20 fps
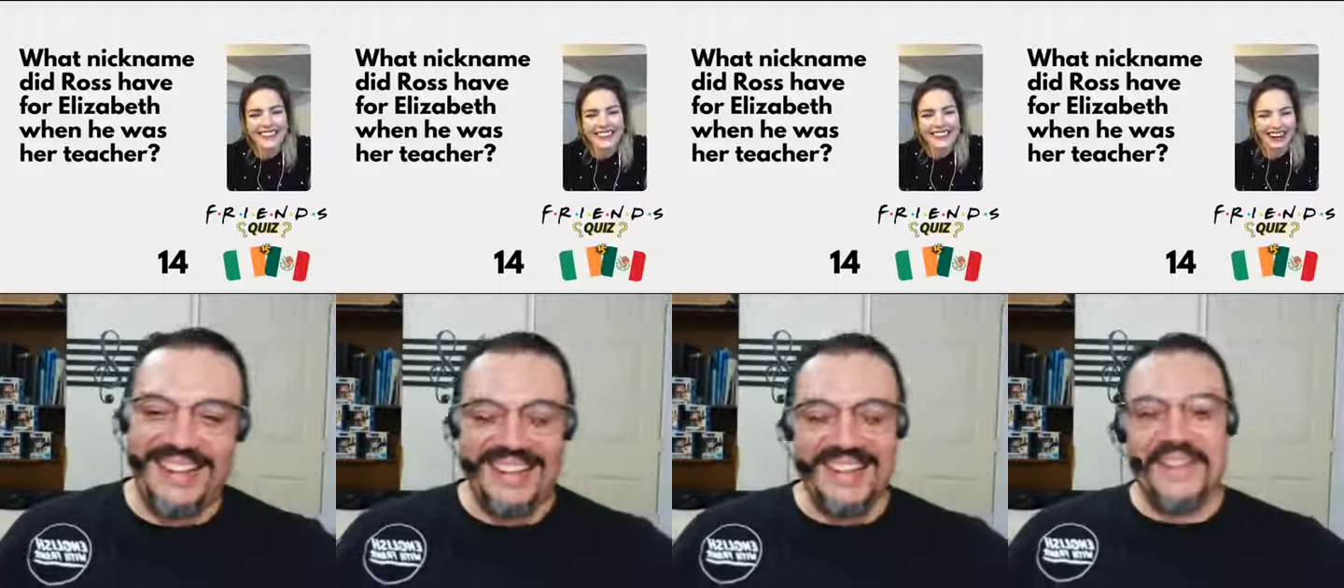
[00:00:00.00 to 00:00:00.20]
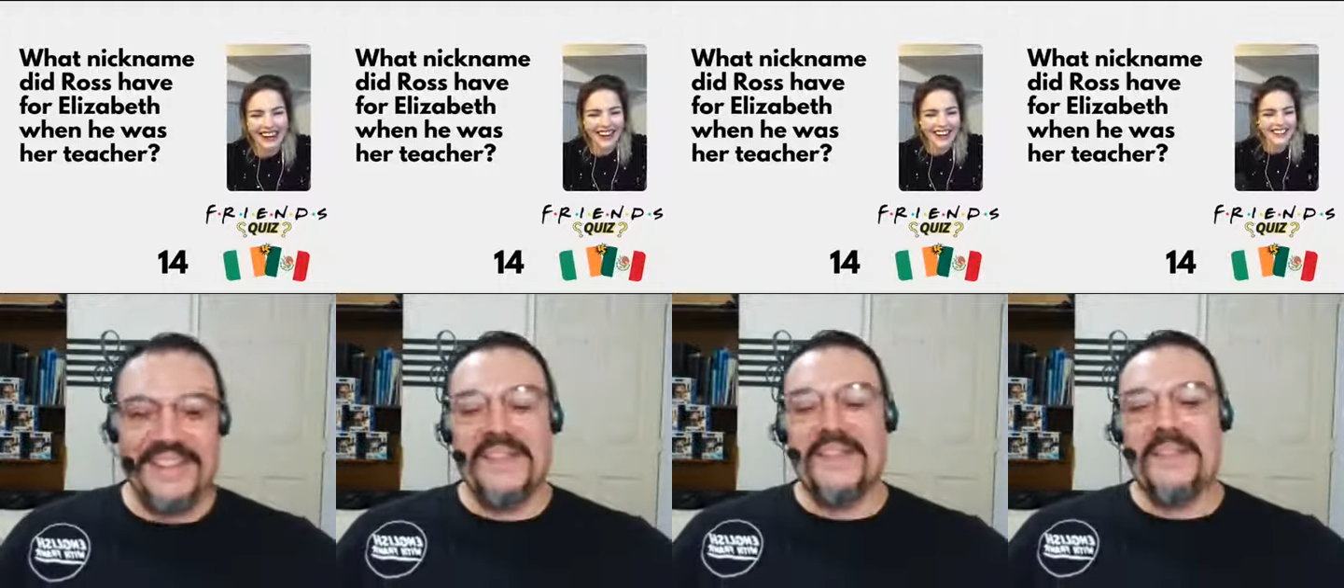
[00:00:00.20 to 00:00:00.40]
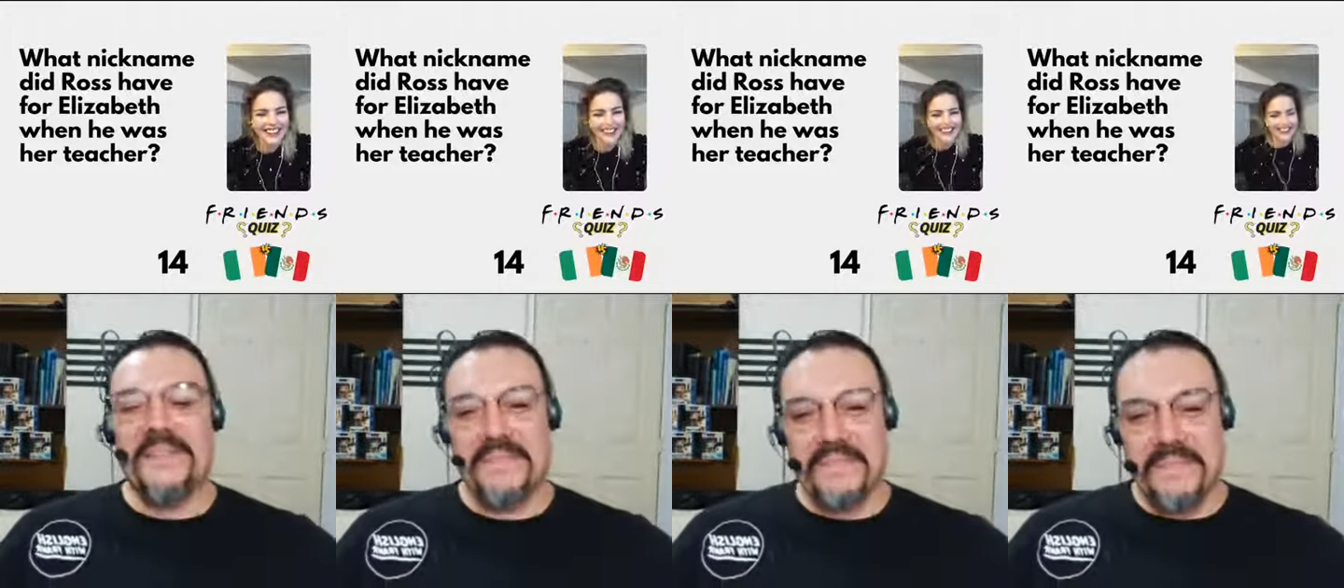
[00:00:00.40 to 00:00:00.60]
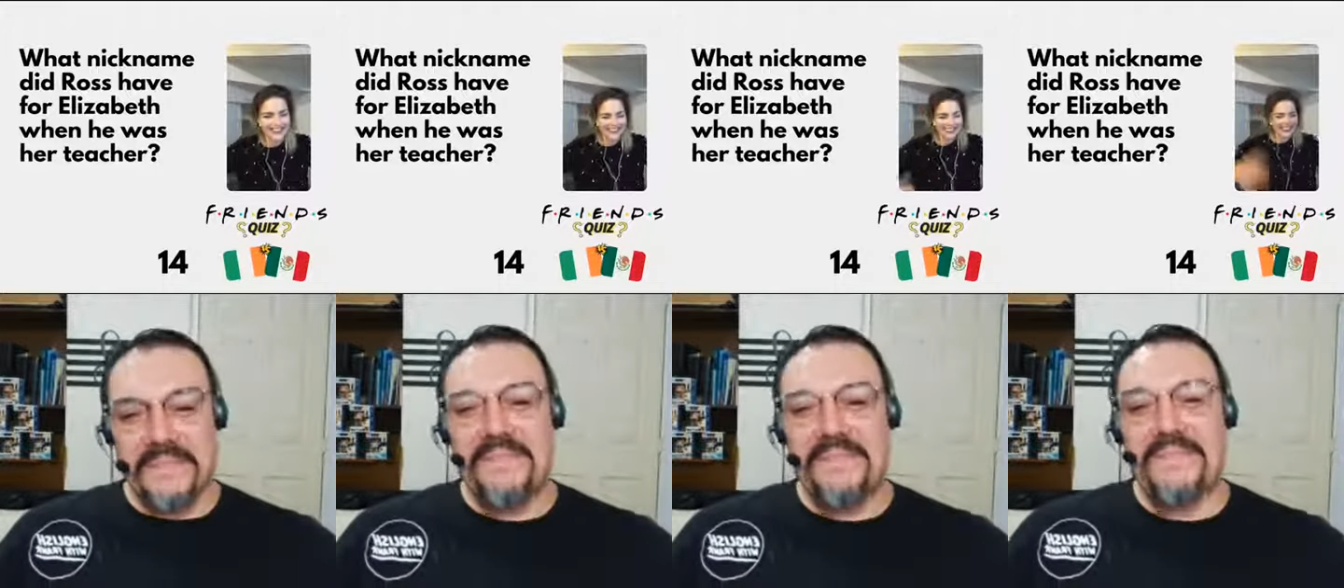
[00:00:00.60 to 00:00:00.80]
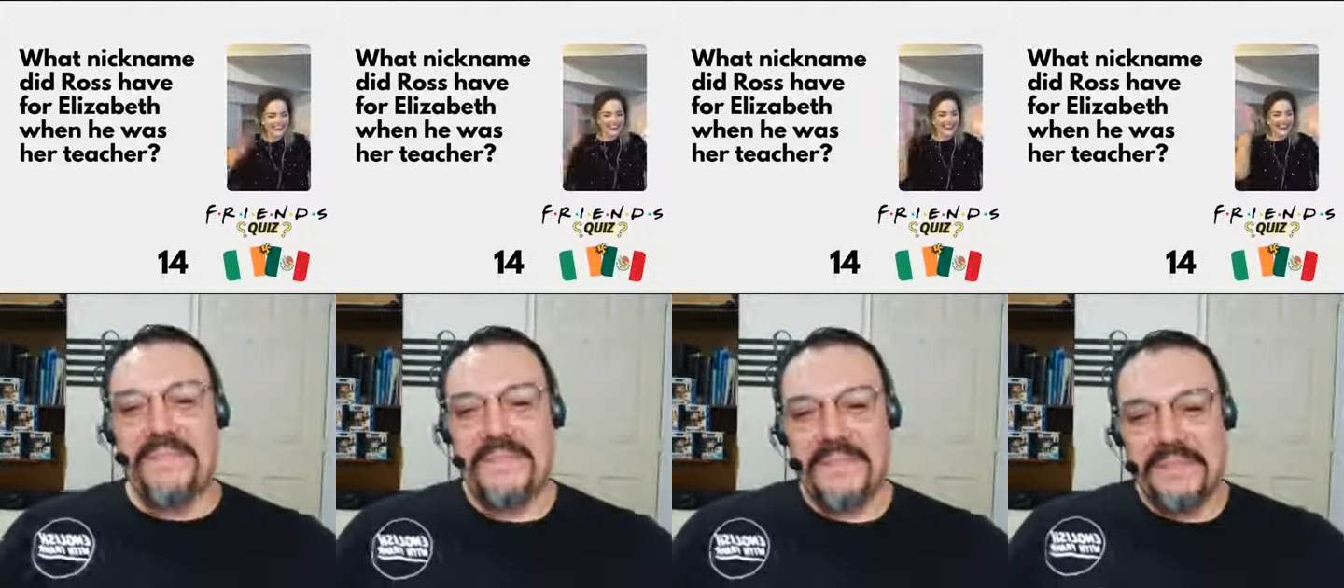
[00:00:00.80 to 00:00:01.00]
a hard one.
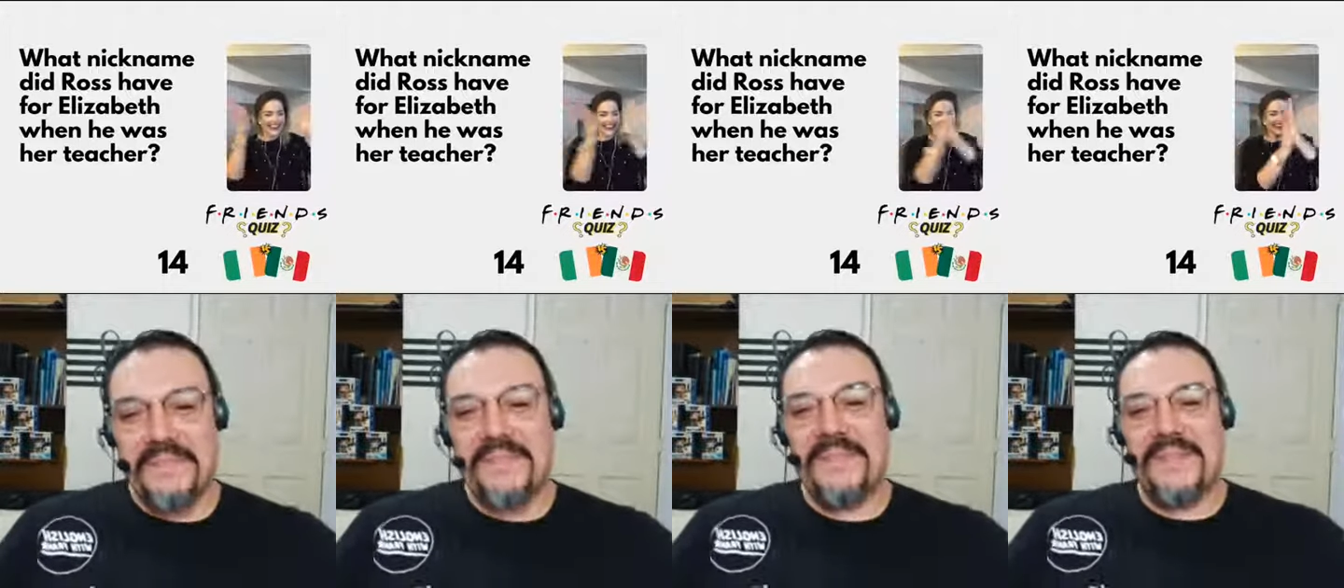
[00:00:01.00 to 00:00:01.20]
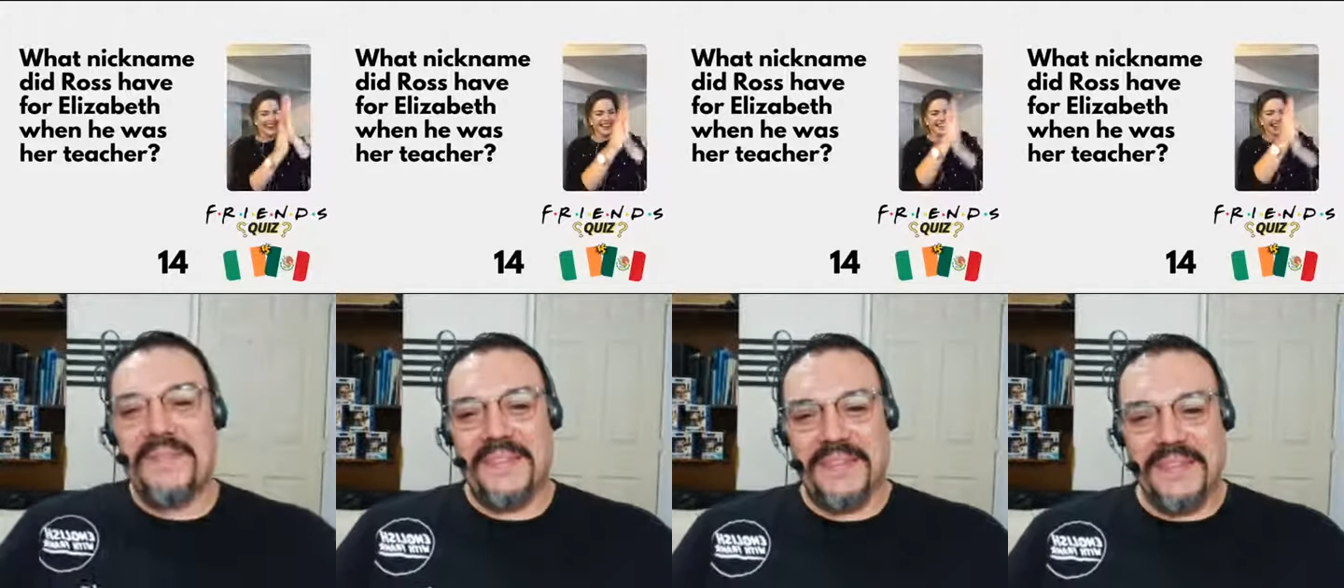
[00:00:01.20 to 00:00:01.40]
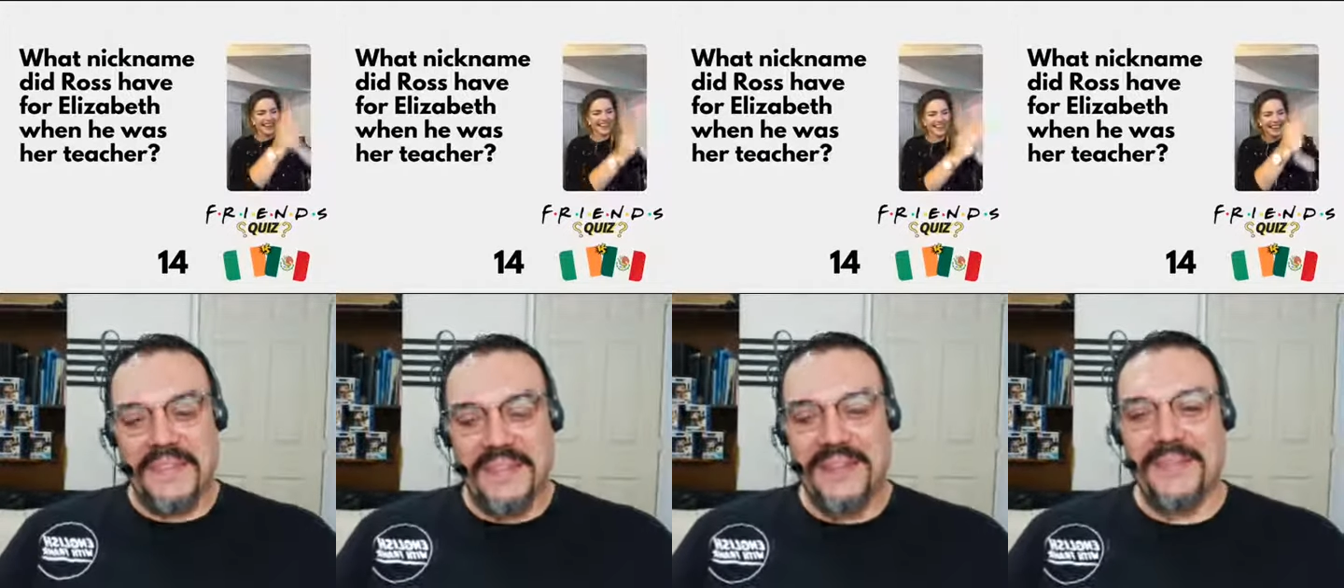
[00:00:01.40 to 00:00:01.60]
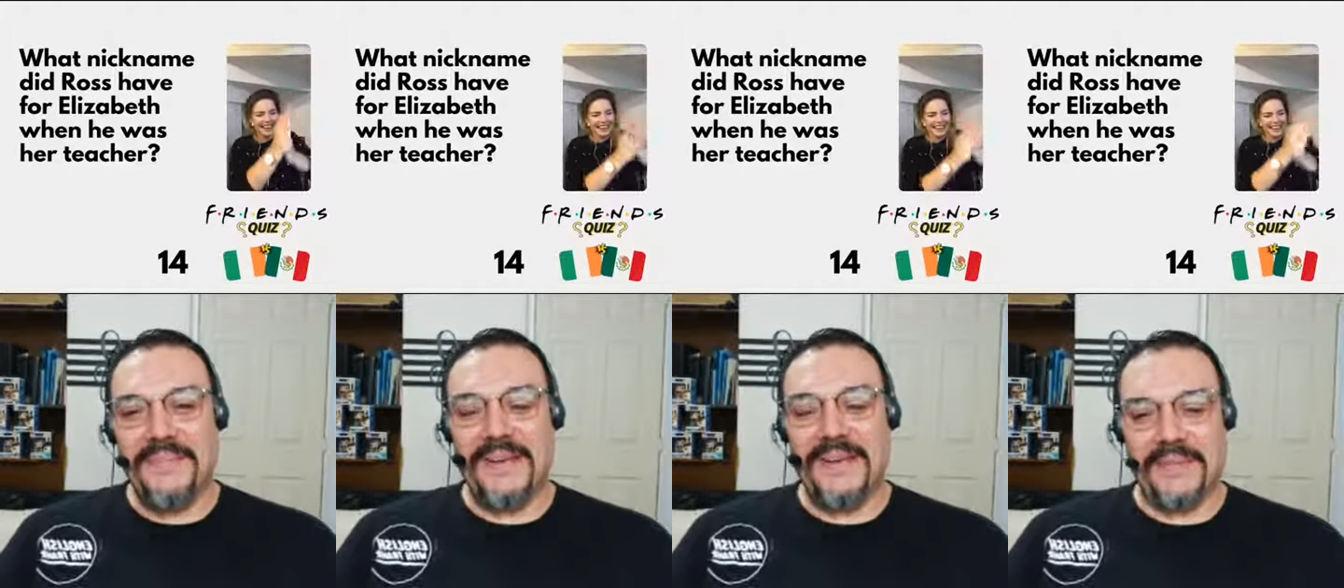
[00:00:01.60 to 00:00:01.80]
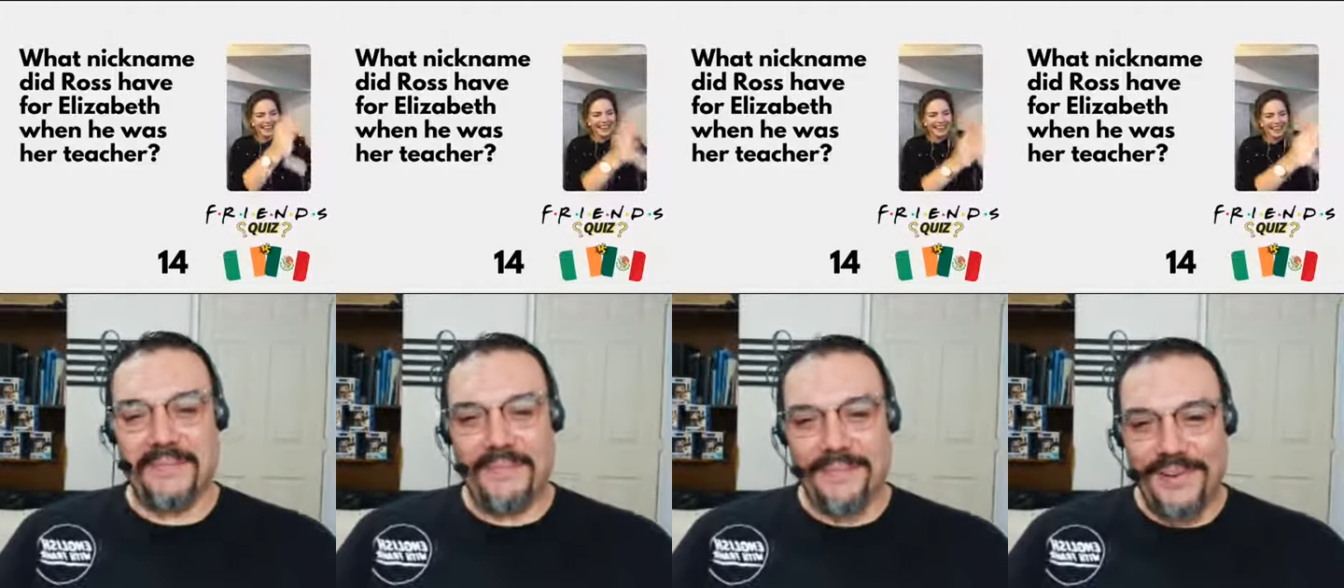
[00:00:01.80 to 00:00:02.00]
Great. Cutie
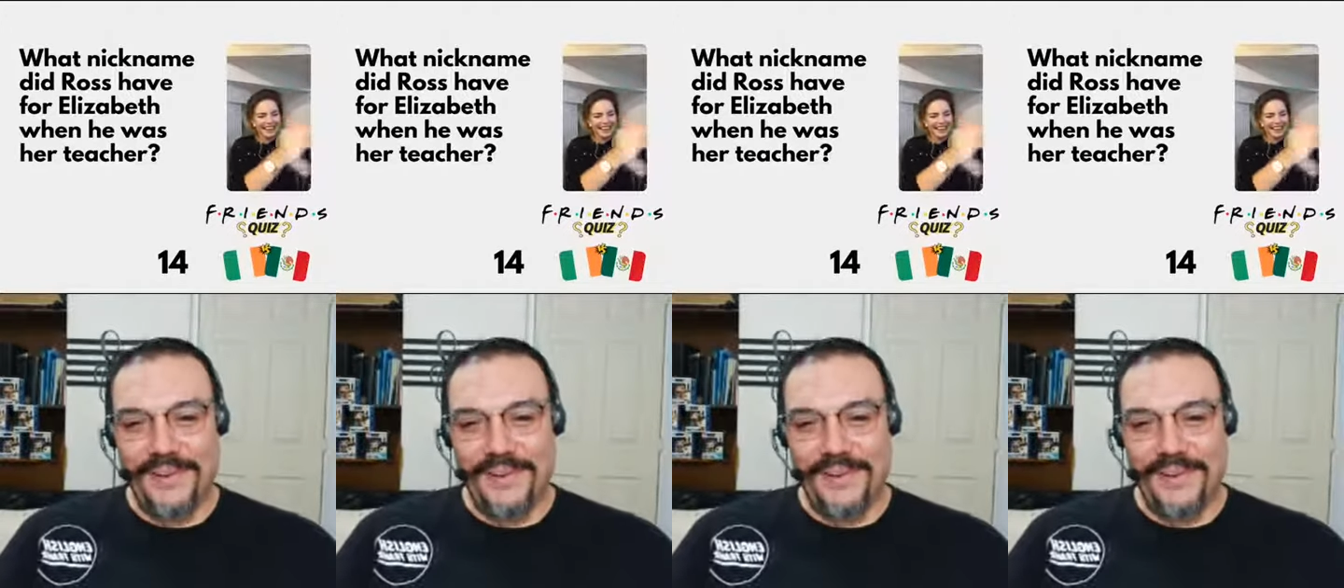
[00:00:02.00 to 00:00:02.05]
pretty.